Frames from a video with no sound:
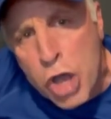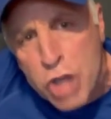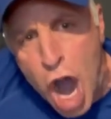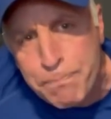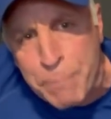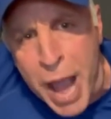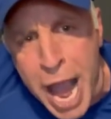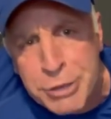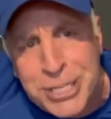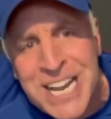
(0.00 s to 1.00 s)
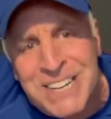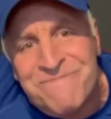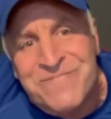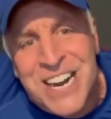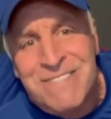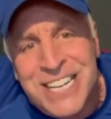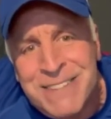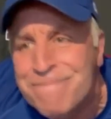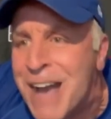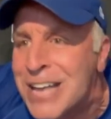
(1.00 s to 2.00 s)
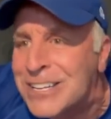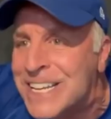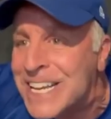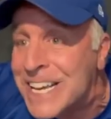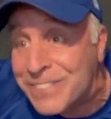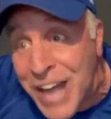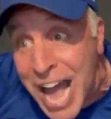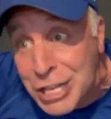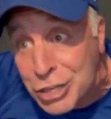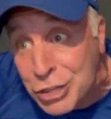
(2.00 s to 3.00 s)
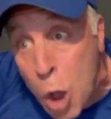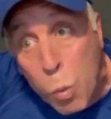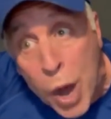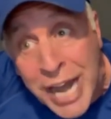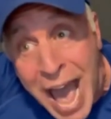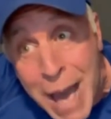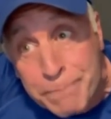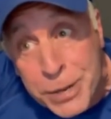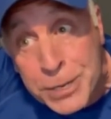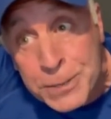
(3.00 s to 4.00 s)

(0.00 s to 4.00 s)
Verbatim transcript: Your pants get very messy. That's what happens.